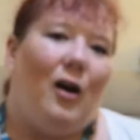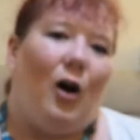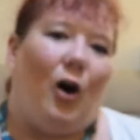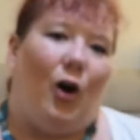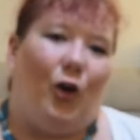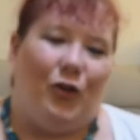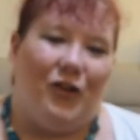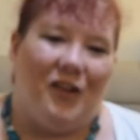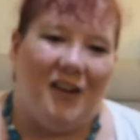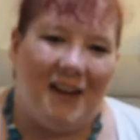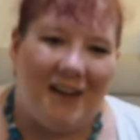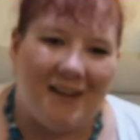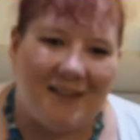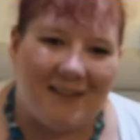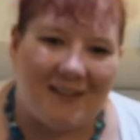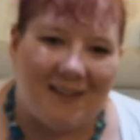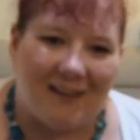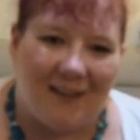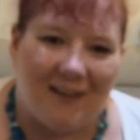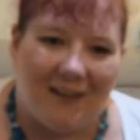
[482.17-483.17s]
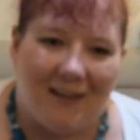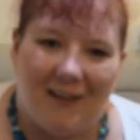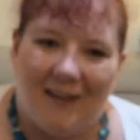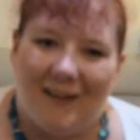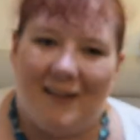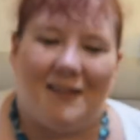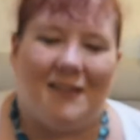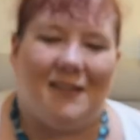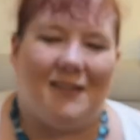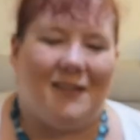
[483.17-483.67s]
on
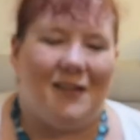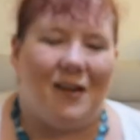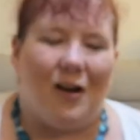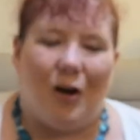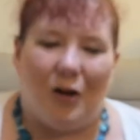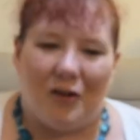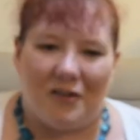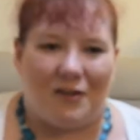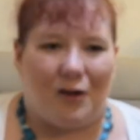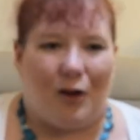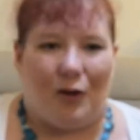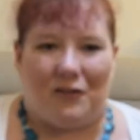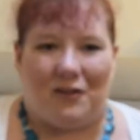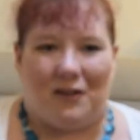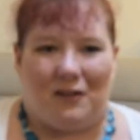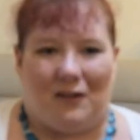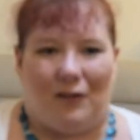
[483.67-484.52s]
litter all sorts of